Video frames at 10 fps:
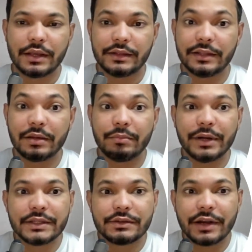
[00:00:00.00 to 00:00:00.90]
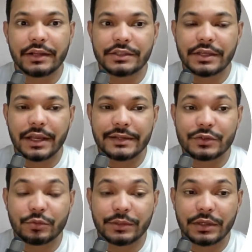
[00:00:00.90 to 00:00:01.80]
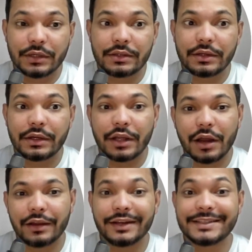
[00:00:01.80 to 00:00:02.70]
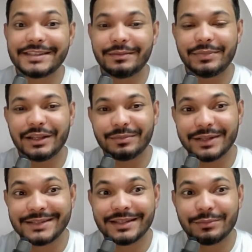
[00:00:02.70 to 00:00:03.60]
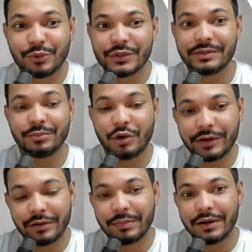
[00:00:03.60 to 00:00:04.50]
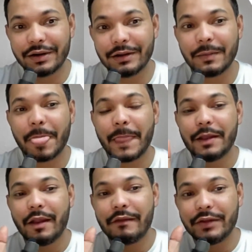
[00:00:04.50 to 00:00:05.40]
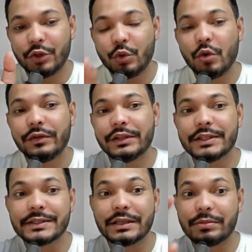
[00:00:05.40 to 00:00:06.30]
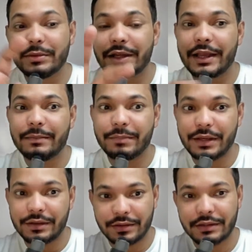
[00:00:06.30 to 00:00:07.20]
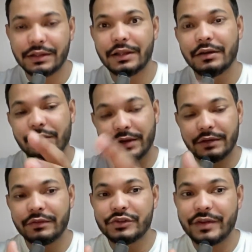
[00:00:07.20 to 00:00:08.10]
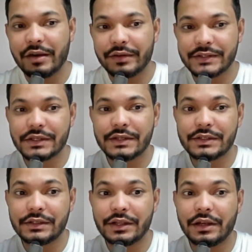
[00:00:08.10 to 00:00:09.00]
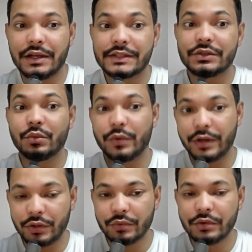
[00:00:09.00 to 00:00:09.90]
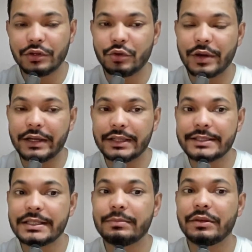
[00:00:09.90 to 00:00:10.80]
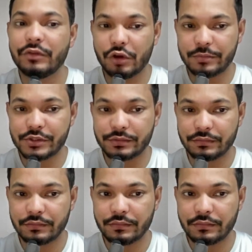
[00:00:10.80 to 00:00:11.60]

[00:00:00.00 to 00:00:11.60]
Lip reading: Then the bid strategy has to be the target CPM. This is the most important part. When you go with this skippable campaign, the one which we have discussed in the last video, you get the CPV option.